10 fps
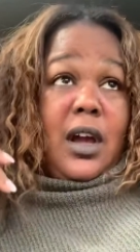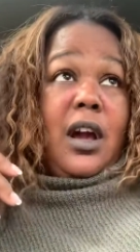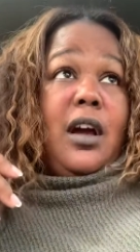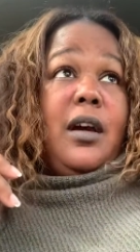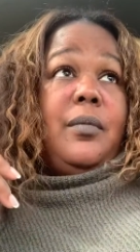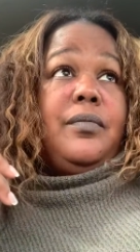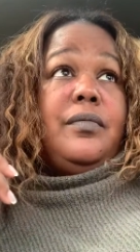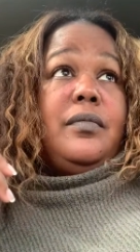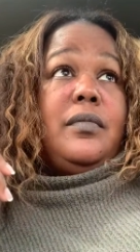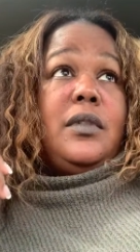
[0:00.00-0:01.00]
um,
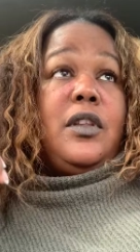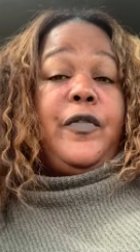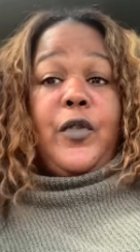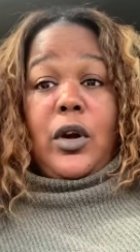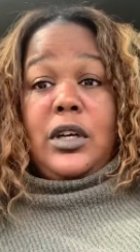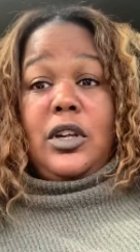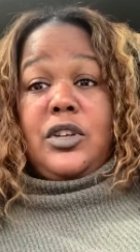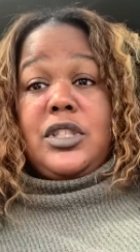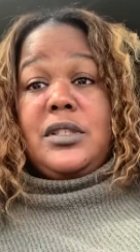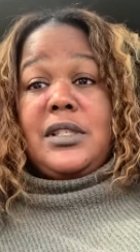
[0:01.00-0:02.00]
the
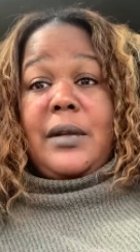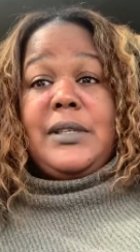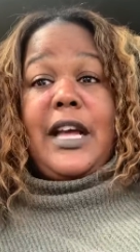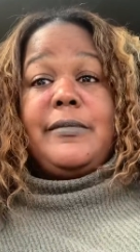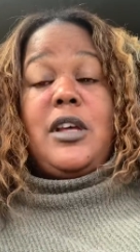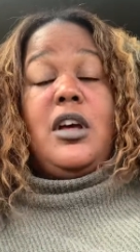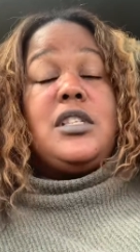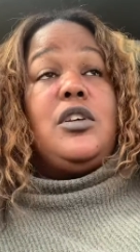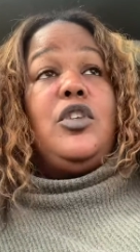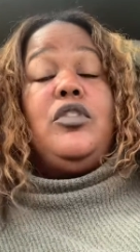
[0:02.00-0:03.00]
foreclosure sometimes
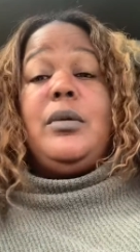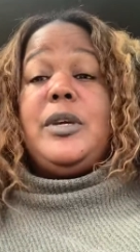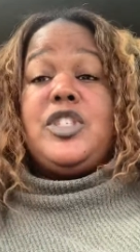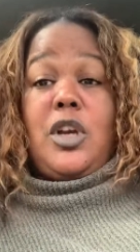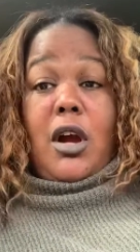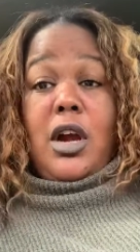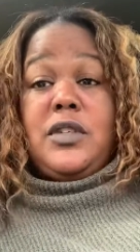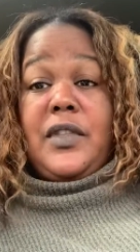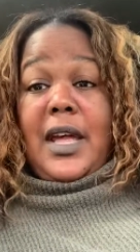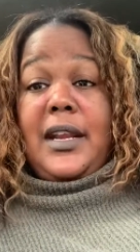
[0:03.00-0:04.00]
also you could be charged
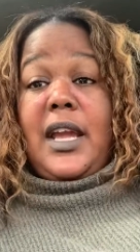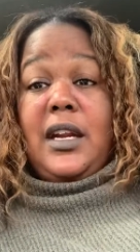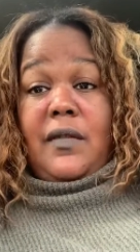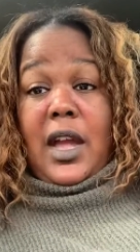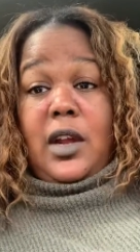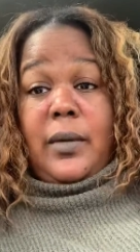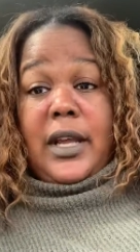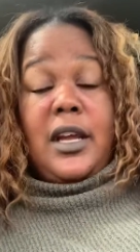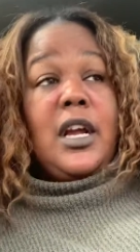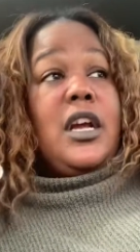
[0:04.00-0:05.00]
for that negative
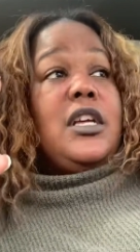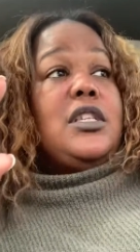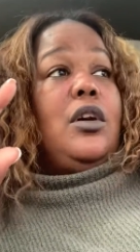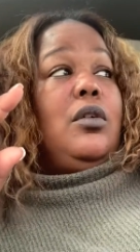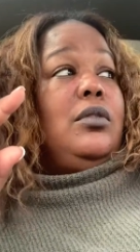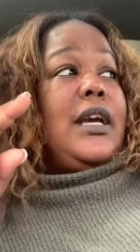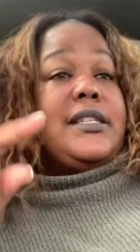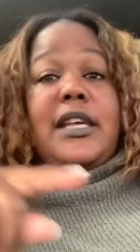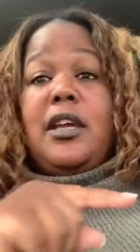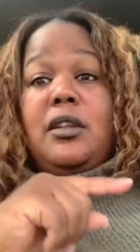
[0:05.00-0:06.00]
equity so
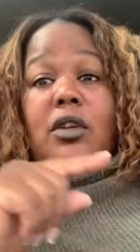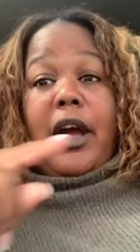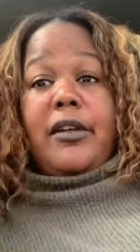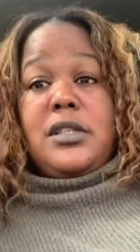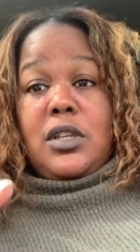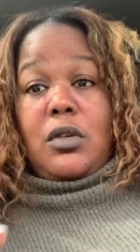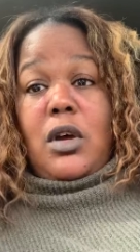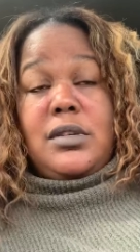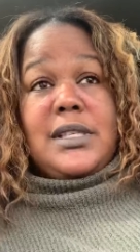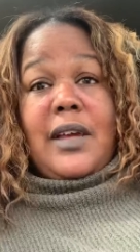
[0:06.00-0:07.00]
let's say your house you
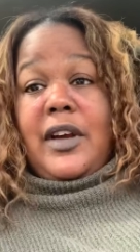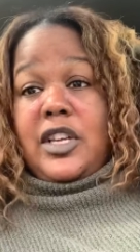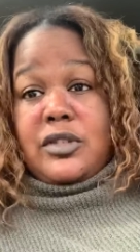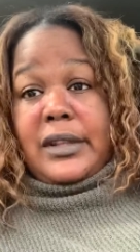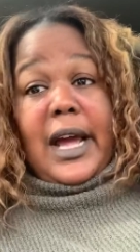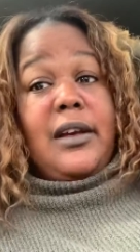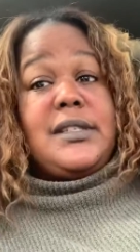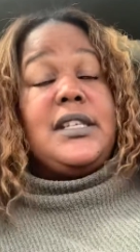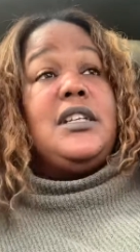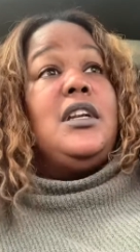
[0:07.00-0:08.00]
owe
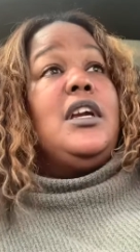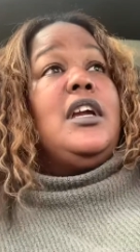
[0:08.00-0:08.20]
700000